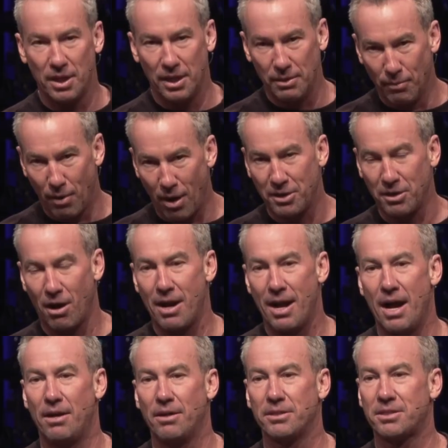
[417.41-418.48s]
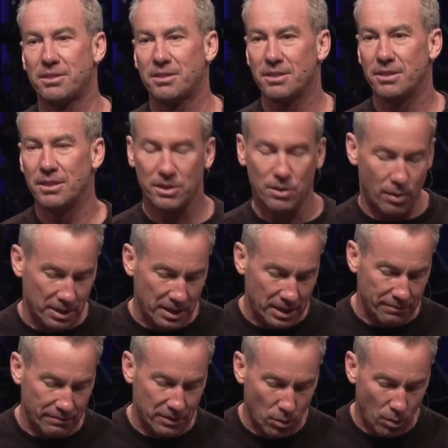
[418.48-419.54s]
Then Mark Yarhouse is going to give a